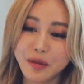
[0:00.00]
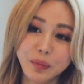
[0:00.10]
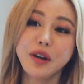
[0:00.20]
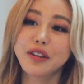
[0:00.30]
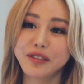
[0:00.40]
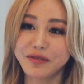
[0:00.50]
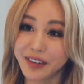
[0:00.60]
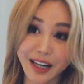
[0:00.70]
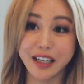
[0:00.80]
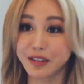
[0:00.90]
Both
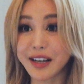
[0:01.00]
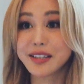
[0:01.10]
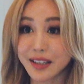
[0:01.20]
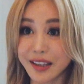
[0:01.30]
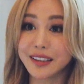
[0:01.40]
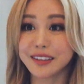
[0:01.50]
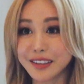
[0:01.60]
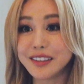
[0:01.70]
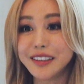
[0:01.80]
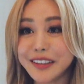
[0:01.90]
very crazy things
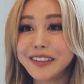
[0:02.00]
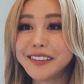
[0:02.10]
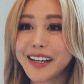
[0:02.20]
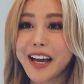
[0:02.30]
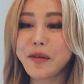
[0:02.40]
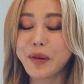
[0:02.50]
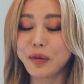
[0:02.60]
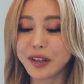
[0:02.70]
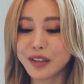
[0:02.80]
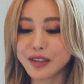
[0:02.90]
to do, but
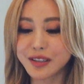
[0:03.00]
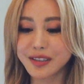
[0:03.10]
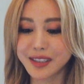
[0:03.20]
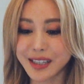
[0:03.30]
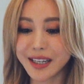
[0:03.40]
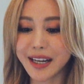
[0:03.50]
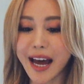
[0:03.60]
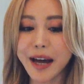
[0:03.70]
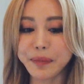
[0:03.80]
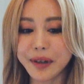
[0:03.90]
when you see it
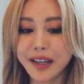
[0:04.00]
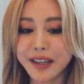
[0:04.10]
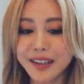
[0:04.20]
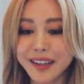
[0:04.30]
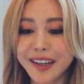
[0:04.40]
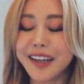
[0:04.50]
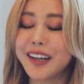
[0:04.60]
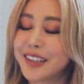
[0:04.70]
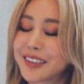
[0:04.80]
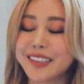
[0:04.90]
happening,
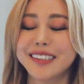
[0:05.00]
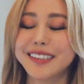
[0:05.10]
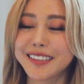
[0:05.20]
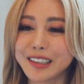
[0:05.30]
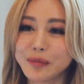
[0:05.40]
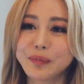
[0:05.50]
it's just...